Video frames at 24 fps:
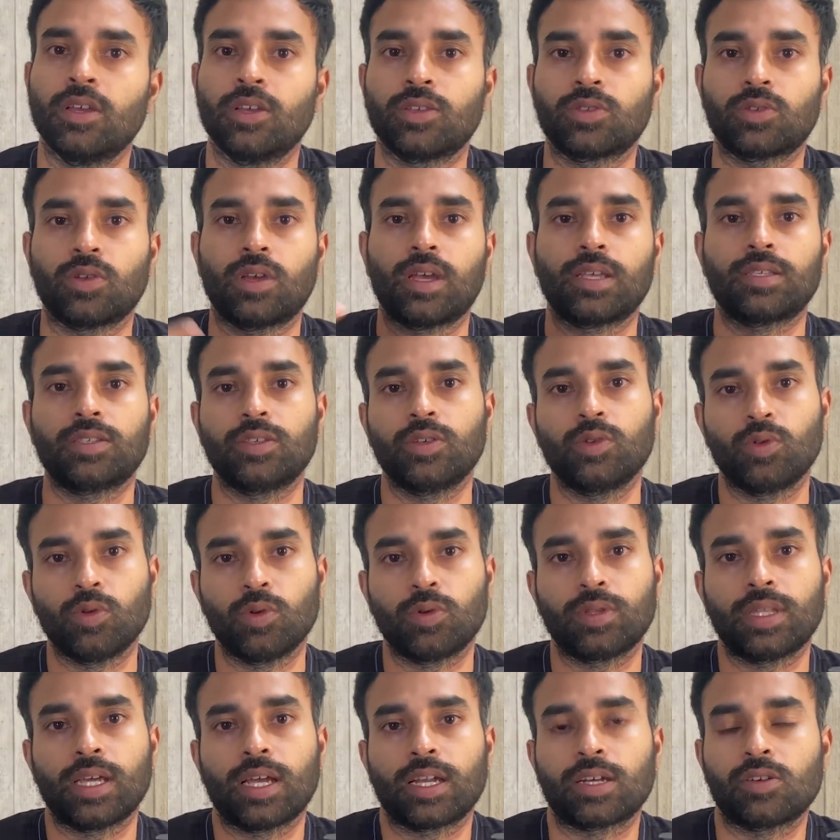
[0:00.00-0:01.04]
So, as you
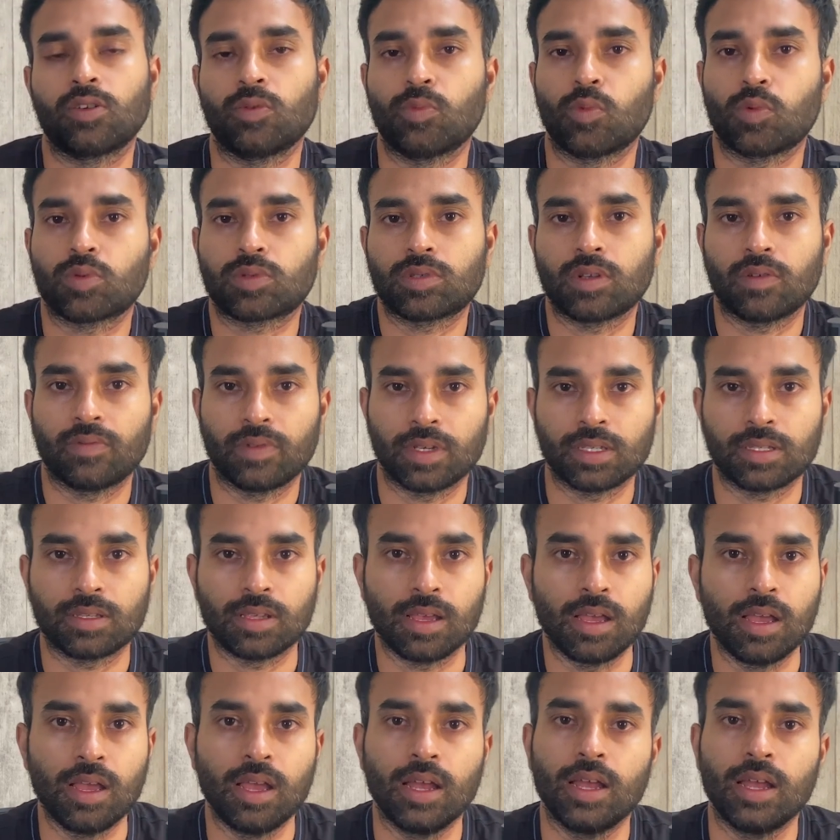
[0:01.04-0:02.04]
know that most of us